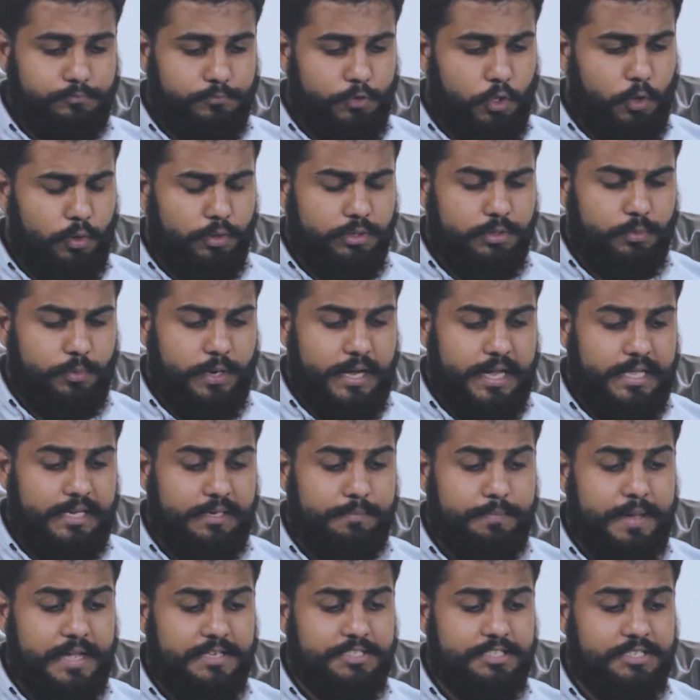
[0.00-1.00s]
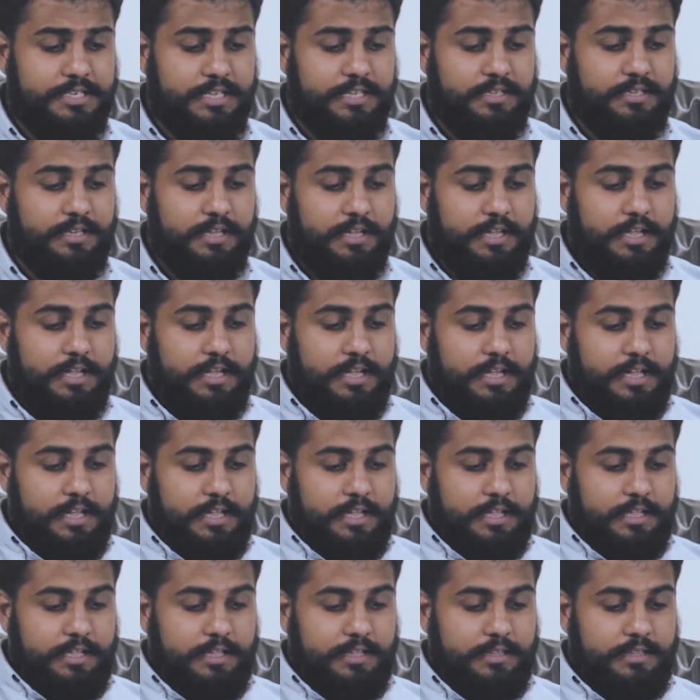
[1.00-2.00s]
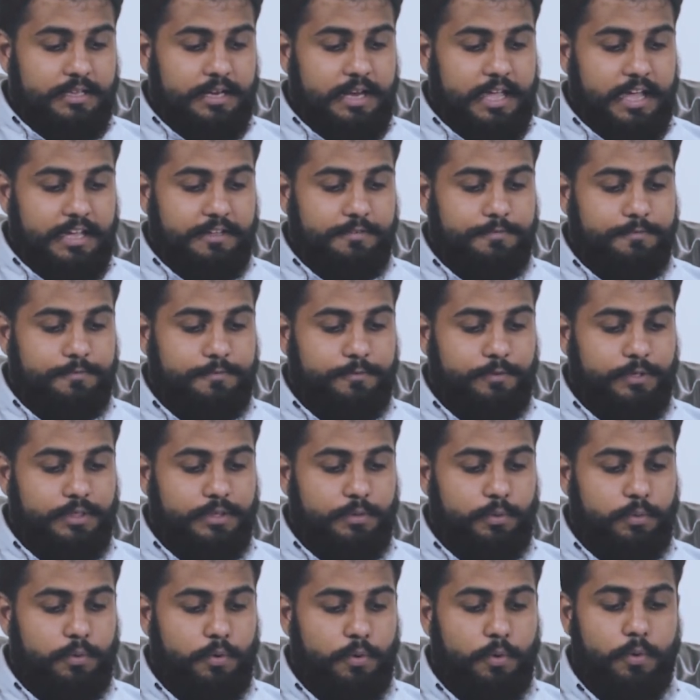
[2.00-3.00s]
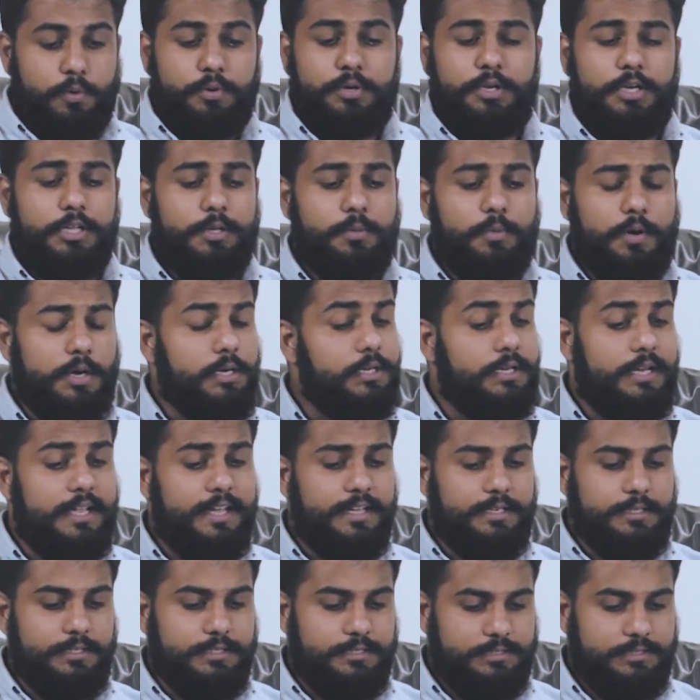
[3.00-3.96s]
All the while imagining the life with only one leg.